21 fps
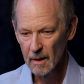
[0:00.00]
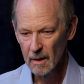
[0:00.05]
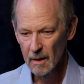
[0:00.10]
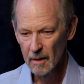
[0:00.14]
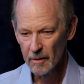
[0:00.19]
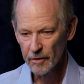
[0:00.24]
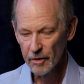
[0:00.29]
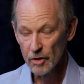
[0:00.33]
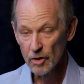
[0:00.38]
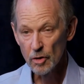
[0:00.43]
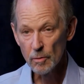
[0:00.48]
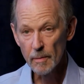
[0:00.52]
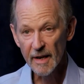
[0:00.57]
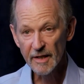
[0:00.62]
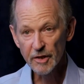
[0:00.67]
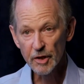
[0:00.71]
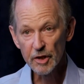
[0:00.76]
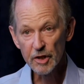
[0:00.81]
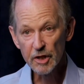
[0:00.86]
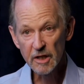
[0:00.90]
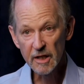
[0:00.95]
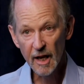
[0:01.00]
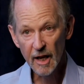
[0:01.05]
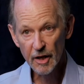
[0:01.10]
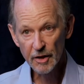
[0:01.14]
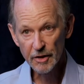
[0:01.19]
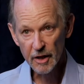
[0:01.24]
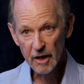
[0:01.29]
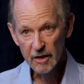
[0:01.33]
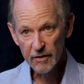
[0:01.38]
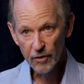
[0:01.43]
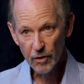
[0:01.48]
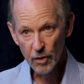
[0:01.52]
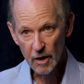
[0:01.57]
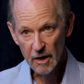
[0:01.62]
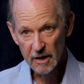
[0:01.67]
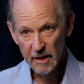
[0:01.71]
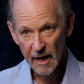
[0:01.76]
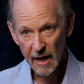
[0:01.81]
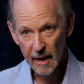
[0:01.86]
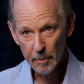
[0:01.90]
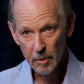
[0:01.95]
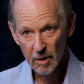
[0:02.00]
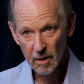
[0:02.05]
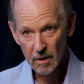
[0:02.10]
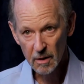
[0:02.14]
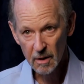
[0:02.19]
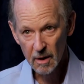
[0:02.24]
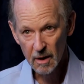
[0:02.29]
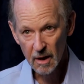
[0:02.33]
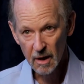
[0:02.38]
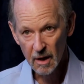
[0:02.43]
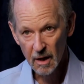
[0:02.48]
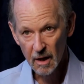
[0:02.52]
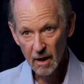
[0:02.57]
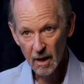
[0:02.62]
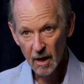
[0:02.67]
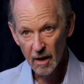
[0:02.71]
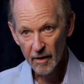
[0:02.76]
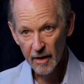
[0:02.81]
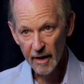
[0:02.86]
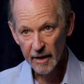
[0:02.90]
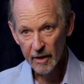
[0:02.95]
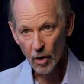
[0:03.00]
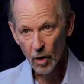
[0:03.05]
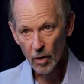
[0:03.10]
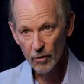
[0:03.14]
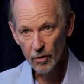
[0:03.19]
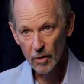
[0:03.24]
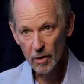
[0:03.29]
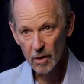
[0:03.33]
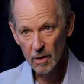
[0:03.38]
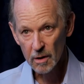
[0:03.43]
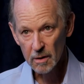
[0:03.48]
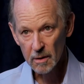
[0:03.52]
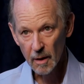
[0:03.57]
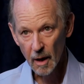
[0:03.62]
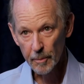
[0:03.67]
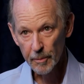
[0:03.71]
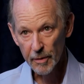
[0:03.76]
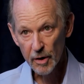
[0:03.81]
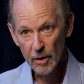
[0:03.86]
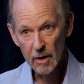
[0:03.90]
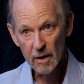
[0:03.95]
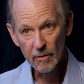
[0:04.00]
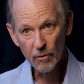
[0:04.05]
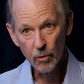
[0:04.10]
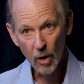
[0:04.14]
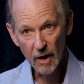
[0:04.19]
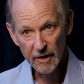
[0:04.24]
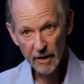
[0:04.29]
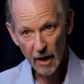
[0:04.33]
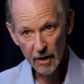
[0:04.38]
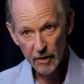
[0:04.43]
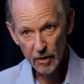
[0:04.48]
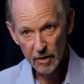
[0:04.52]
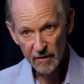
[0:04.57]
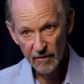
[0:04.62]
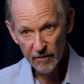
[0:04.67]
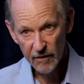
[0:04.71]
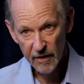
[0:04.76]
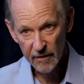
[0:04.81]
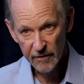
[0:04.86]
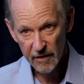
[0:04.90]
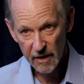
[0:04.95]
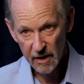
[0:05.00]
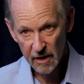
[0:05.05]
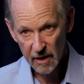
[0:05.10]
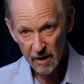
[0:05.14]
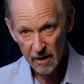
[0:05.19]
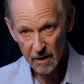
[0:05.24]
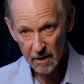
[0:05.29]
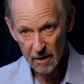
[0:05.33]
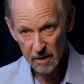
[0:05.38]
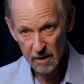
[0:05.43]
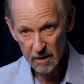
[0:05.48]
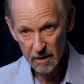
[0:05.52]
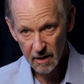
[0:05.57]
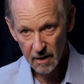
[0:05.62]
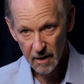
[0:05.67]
The New Message tells us, for example, that over a period of 150 years,